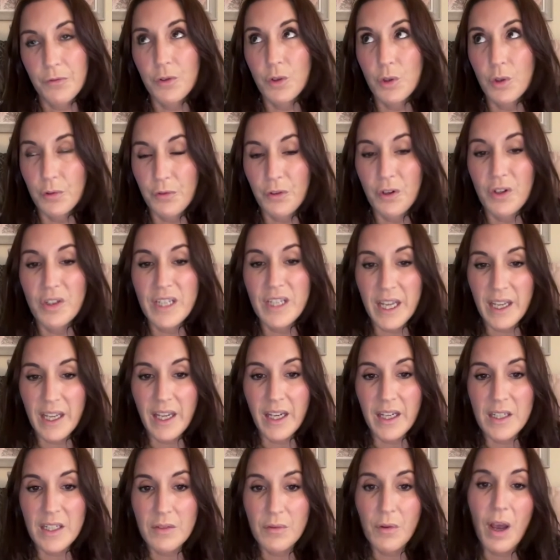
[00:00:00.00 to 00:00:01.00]
for over a
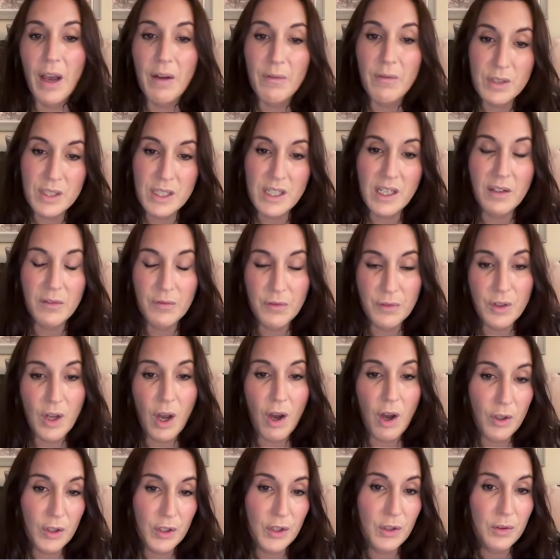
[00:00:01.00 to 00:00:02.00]
decade, I would say,
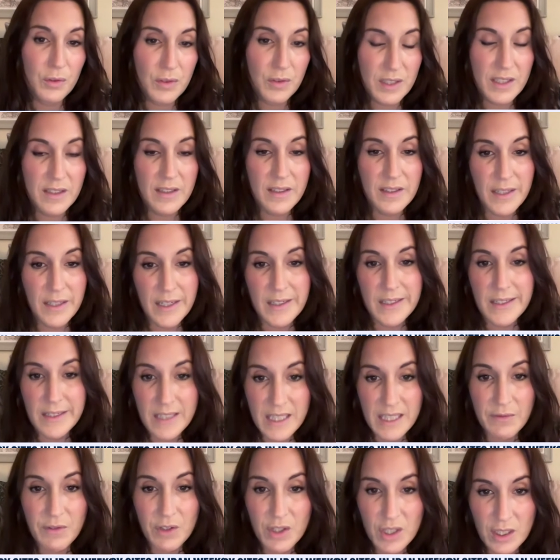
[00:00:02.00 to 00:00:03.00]
argue since
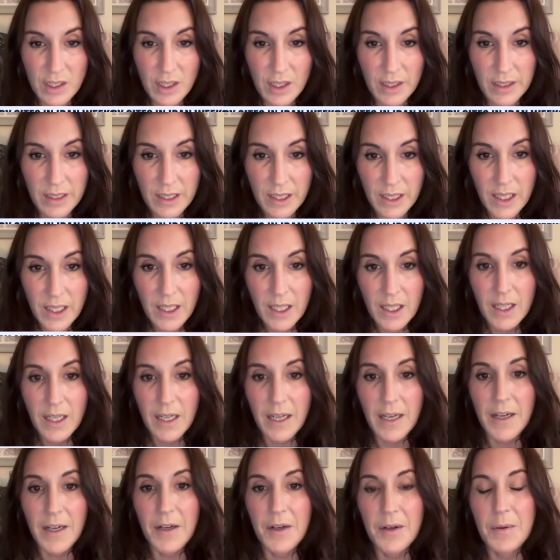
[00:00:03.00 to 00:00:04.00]
1979,
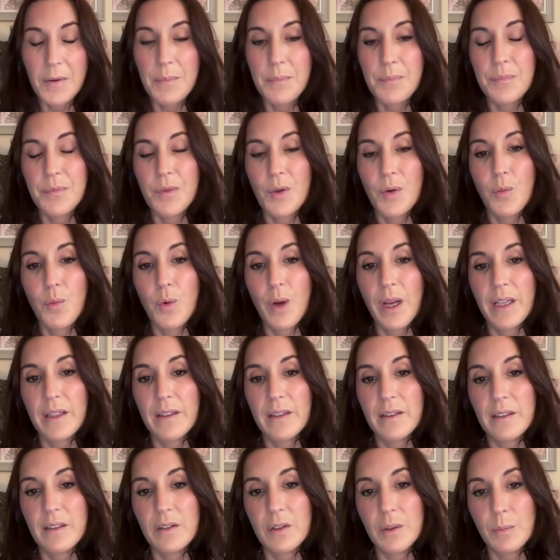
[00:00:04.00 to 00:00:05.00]

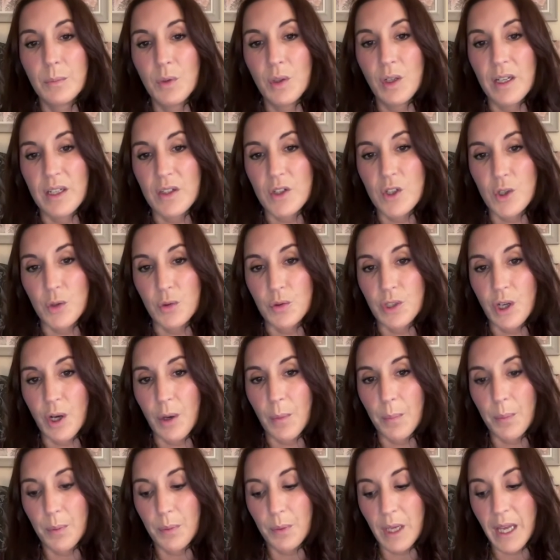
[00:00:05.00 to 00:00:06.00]
when the mullah showed
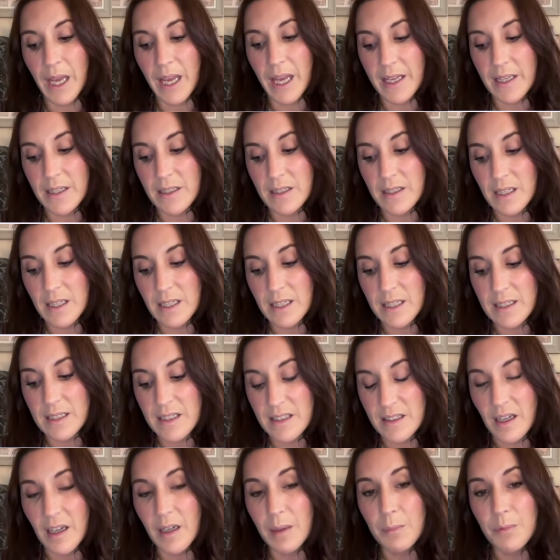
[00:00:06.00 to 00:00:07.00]
up. And
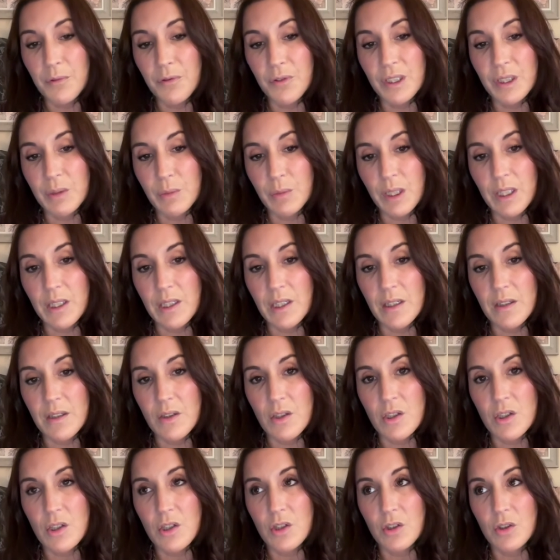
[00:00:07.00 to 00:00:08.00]
it's time for
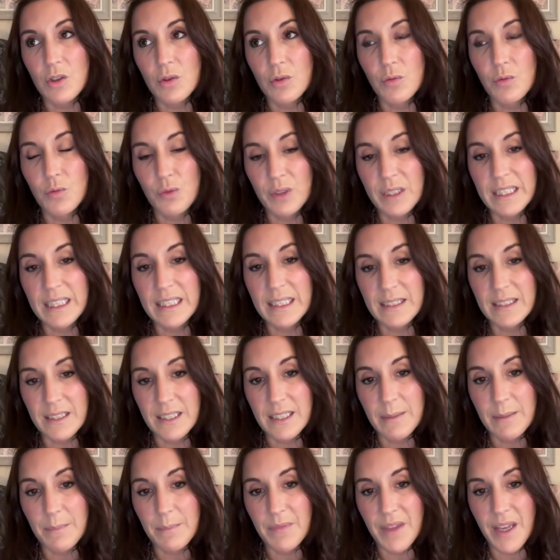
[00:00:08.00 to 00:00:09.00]
Iranians to
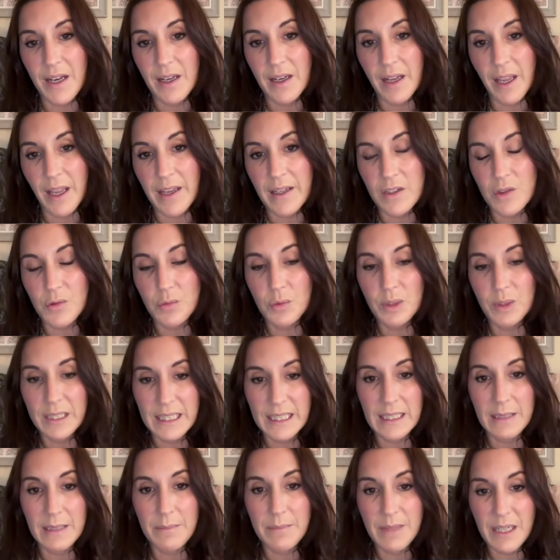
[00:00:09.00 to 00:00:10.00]
reclaim their land,
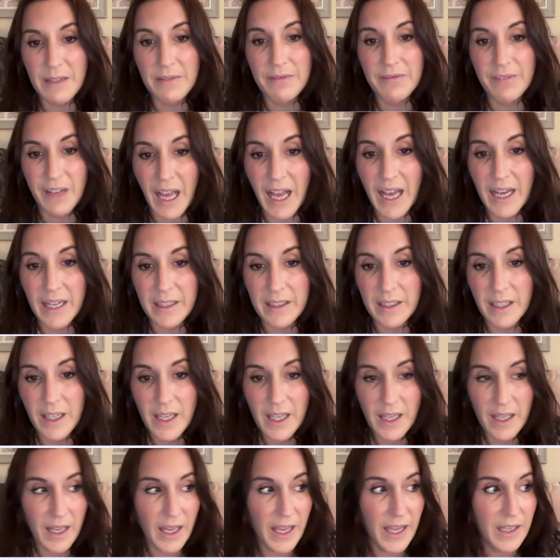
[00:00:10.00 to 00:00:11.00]
reclaim their flag,
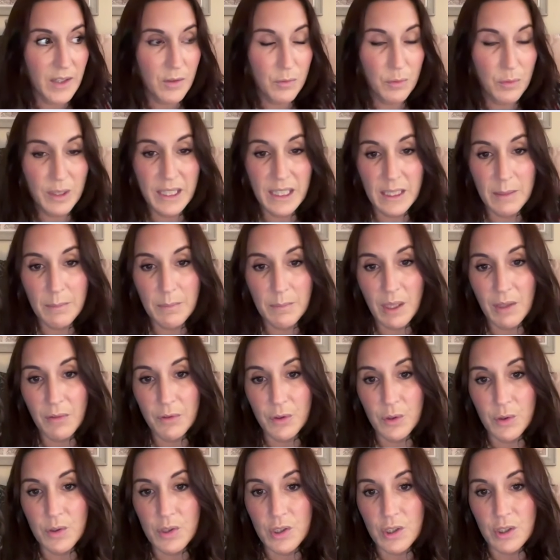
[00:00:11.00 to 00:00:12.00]
and reclaim their
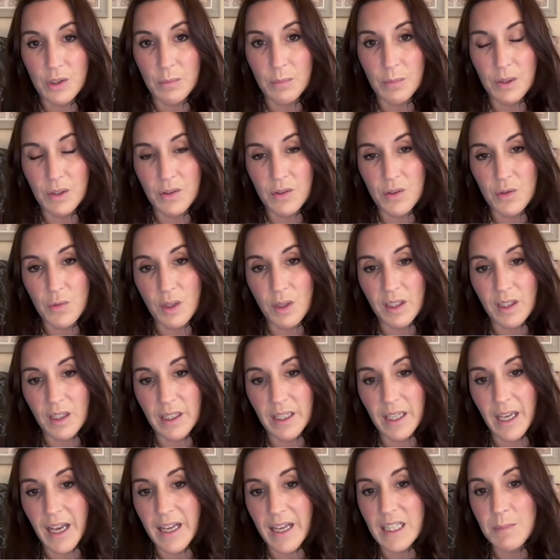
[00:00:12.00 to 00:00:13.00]
future, because right now
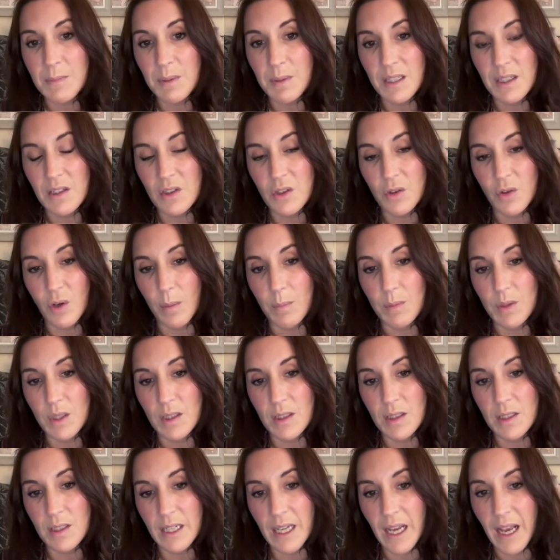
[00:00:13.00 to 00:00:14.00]
it has been
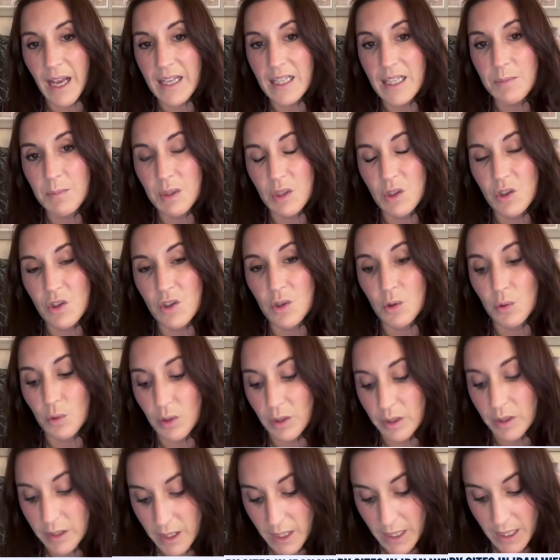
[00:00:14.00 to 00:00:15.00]
interrupted, it has been
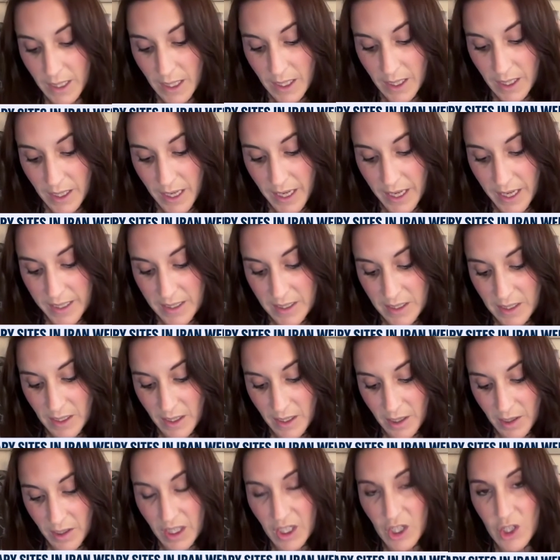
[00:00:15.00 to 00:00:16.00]
stolen, and
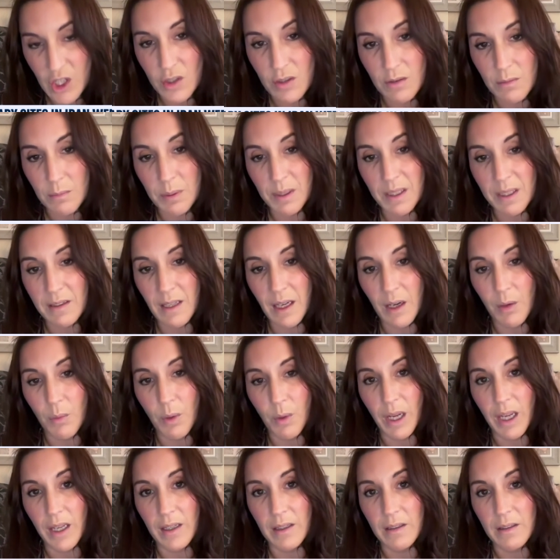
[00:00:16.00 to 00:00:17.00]
it shouldn't be that
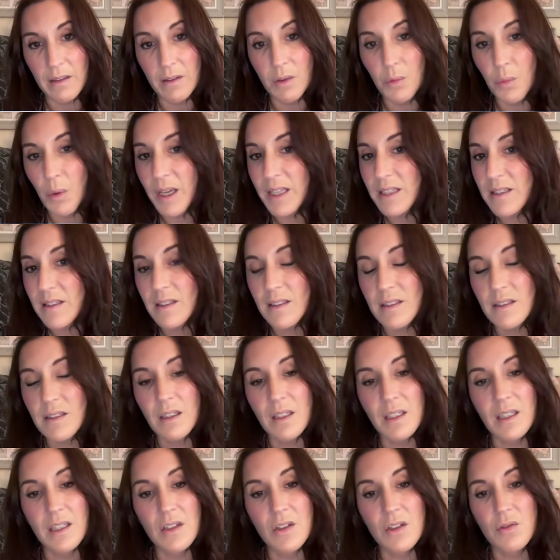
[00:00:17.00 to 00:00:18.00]
way. The West is
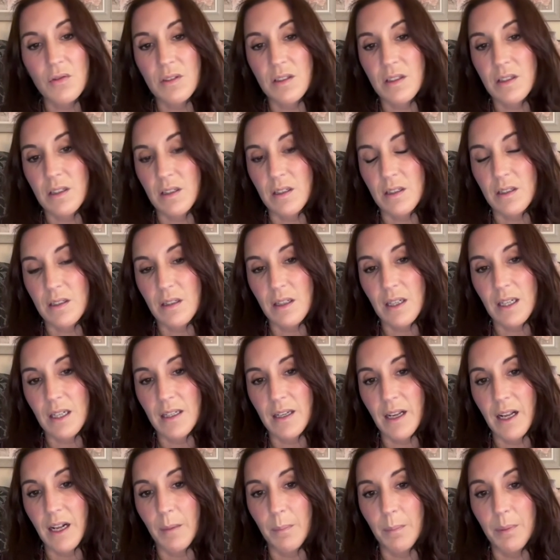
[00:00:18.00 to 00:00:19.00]
not interested
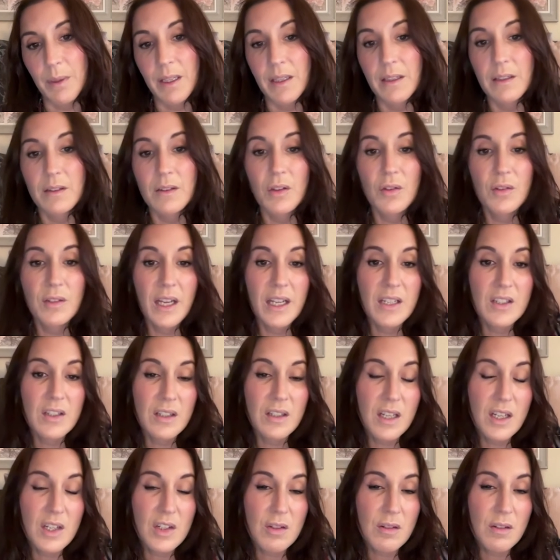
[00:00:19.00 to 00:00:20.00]
in helping, the
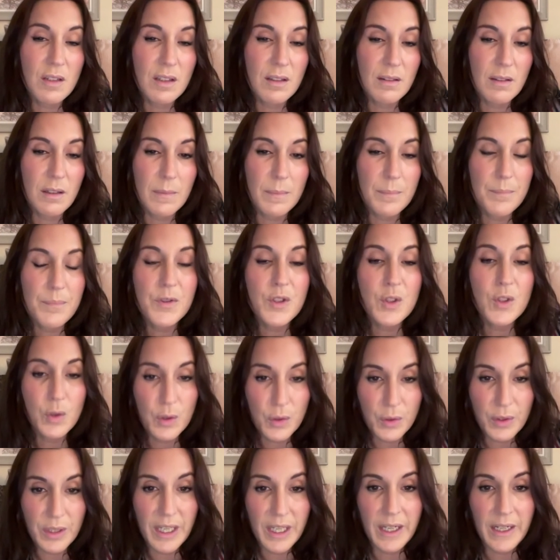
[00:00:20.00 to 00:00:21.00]
United Nations either.
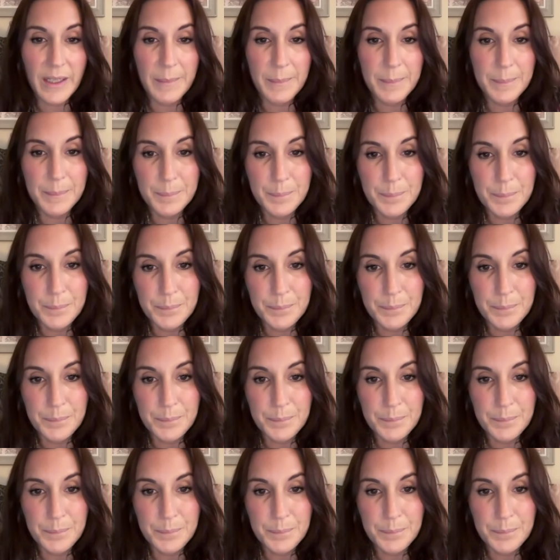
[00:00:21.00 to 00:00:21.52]
So go get it.